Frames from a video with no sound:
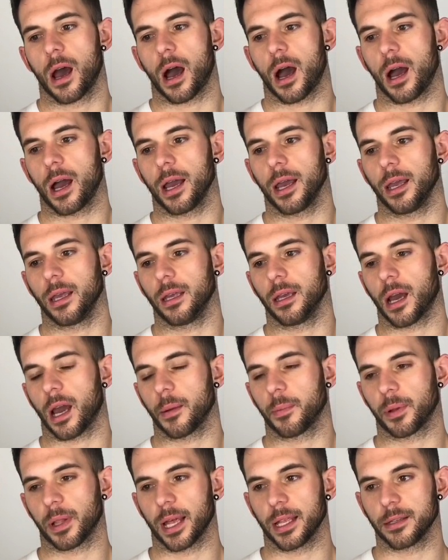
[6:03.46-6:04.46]
I
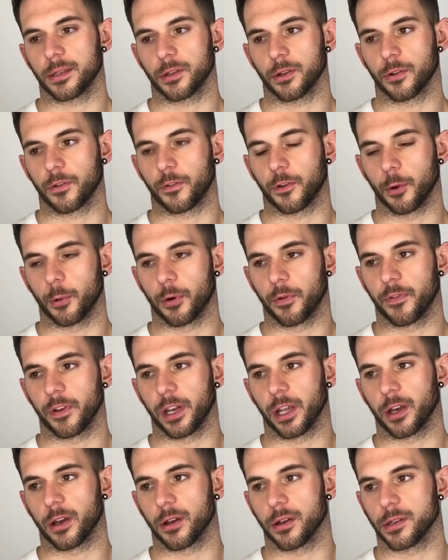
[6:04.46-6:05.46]
plan to do a few more
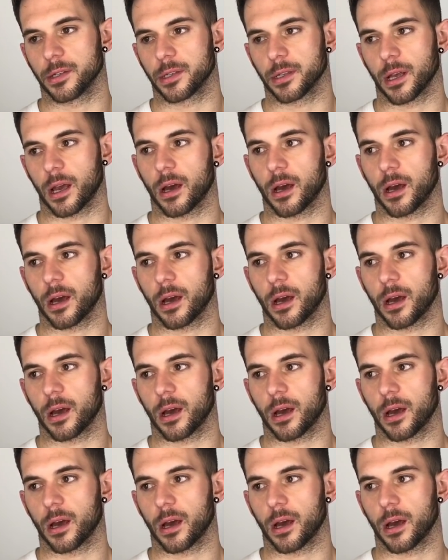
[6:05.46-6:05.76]
videos.